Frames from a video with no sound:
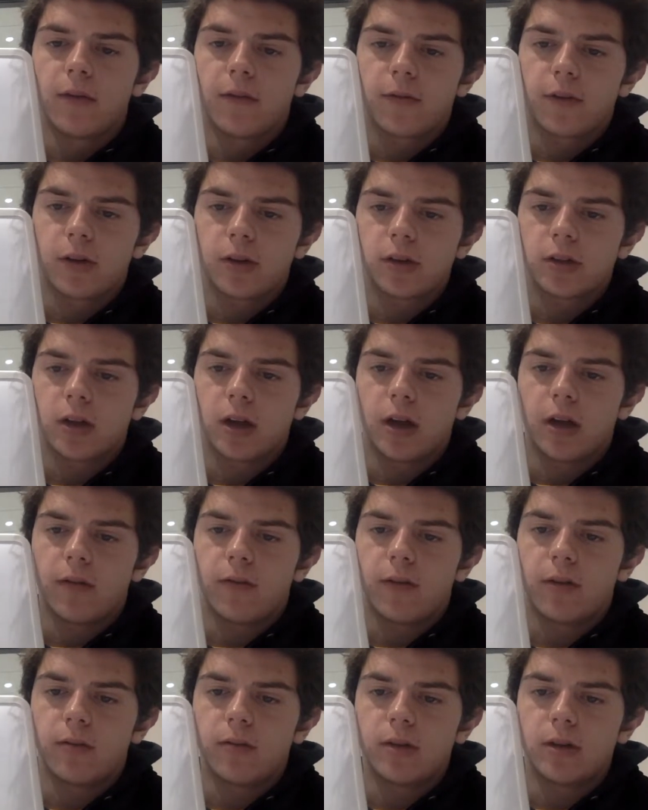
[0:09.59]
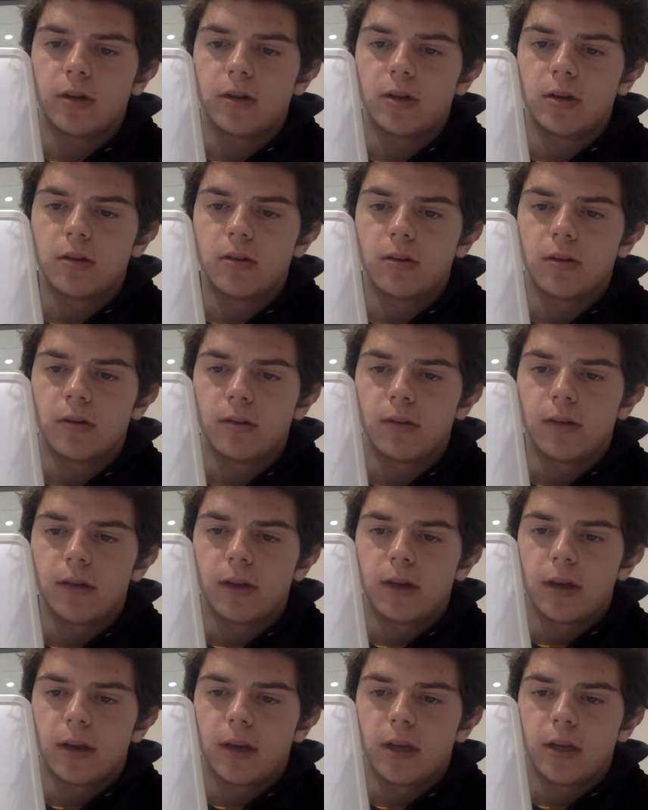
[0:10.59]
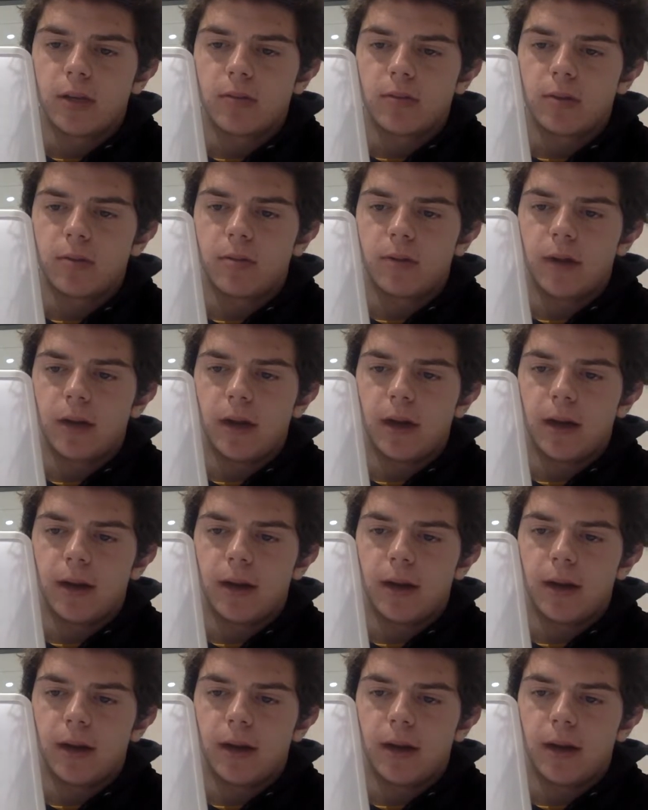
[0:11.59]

first off what we do is we would